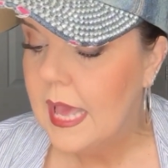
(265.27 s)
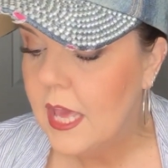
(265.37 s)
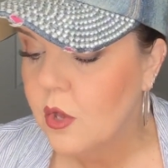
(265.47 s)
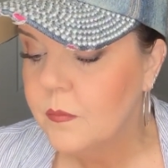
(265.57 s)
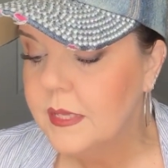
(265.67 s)

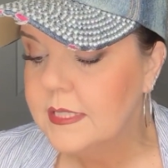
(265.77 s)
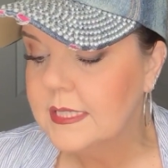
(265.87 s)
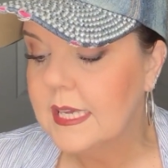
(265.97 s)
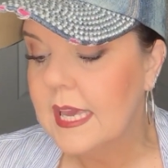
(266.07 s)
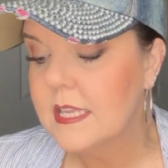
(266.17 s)
Help me to
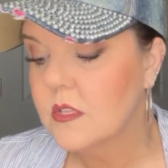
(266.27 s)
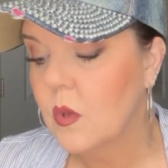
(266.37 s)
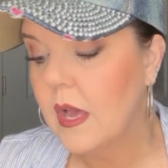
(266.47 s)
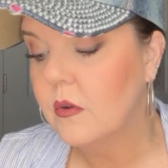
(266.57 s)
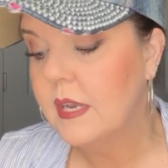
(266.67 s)
cancel
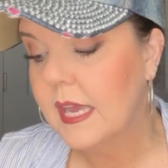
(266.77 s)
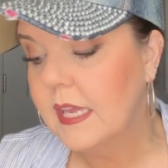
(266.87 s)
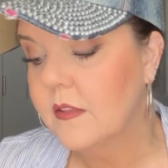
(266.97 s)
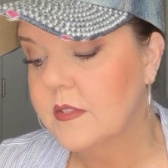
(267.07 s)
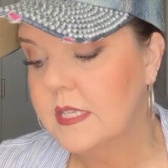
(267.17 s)
out
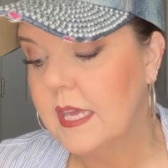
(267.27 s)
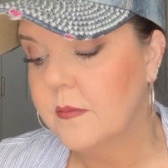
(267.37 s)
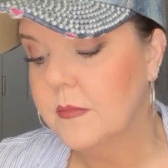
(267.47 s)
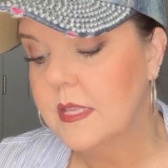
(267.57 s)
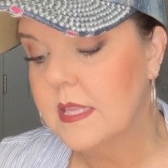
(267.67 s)
negative
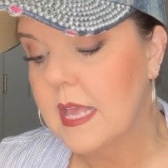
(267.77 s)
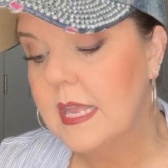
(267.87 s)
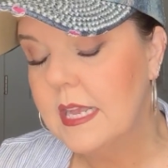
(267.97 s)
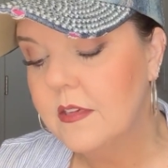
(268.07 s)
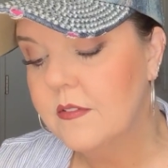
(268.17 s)
statements
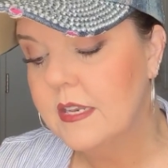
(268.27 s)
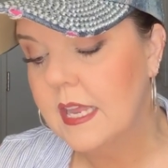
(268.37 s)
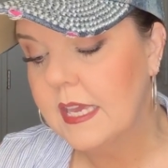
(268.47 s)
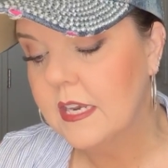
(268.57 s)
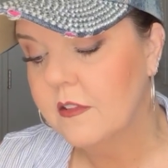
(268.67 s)
and even
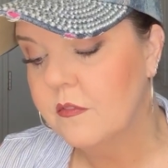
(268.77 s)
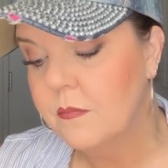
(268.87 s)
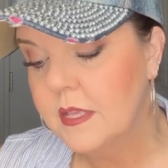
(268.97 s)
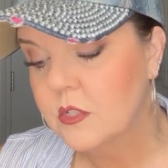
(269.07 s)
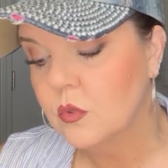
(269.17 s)
negative
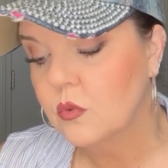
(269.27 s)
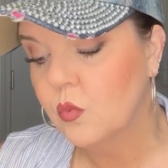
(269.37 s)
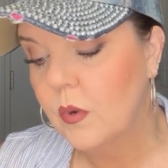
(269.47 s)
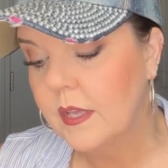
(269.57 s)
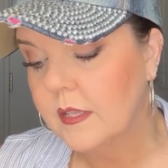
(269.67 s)
mental
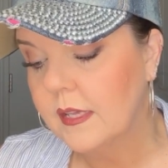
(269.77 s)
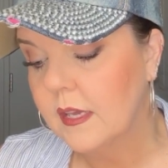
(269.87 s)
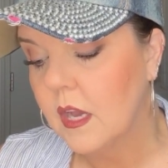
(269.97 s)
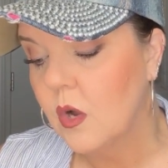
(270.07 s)
dwelling